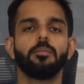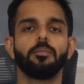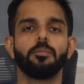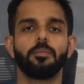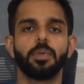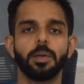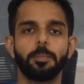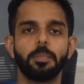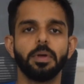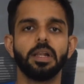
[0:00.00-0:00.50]

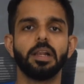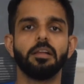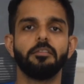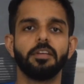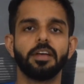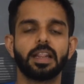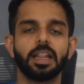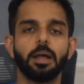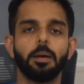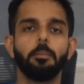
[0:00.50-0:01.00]
people
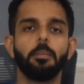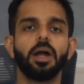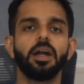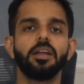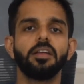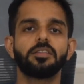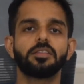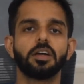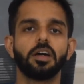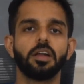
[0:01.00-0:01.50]
with lumbar
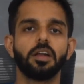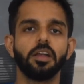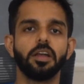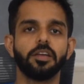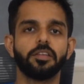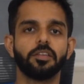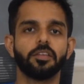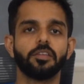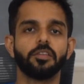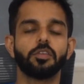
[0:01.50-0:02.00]
disc
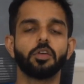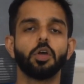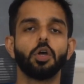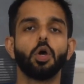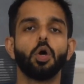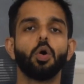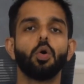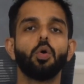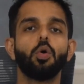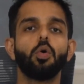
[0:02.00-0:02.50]
herniations
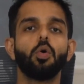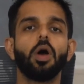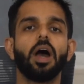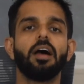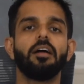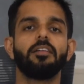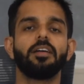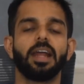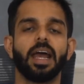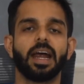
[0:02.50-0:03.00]
who
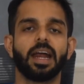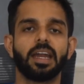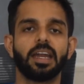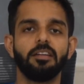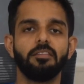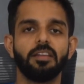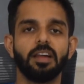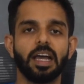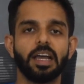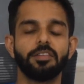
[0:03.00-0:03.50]
have an
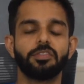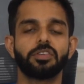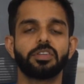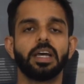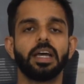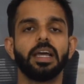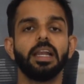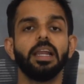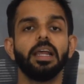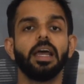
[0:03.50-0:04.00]
active
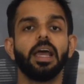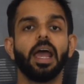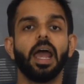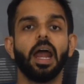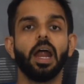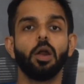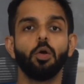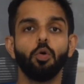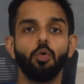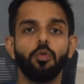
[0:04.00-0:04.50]
lifestyle
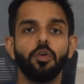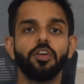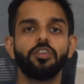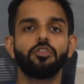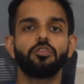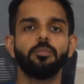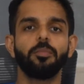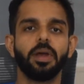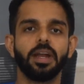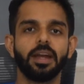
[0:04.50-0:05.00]
and who wish
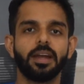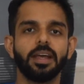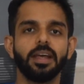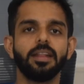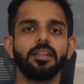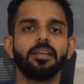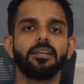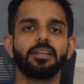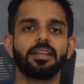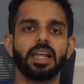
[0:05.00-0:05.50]
to
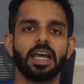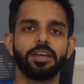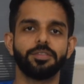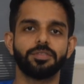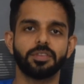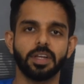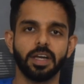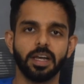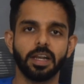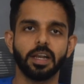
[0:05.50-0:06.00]
maintain this
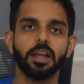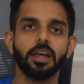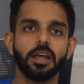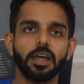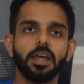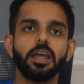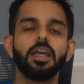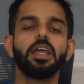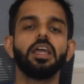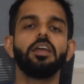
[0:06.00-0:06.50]
lifestyle
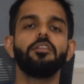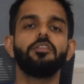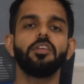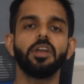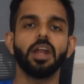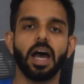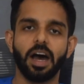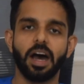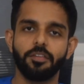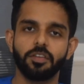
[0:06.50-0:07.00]

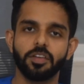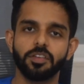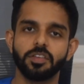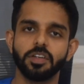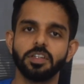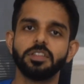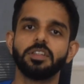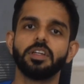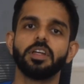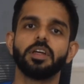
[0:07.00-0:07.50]
even after
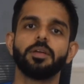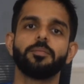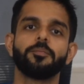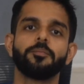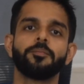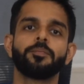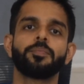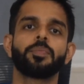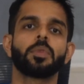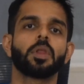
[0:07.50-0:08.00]
surgery.
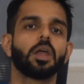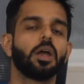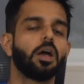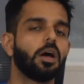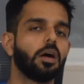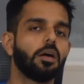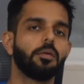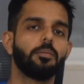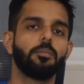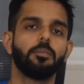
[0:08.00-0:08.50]

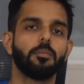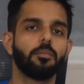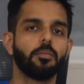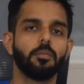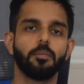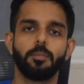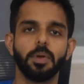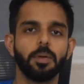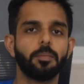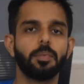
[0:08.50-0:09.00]

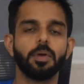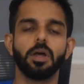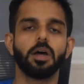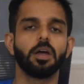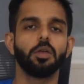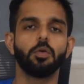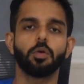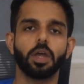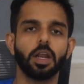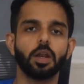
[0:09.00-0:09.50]

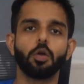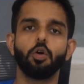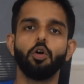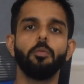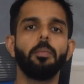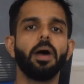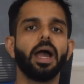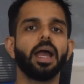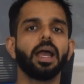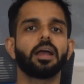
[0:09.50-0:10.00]
You can go
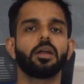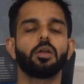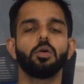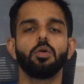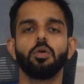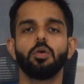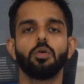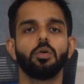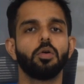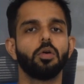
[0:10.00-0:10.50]
back
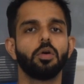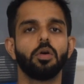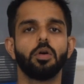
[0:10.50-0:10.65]
to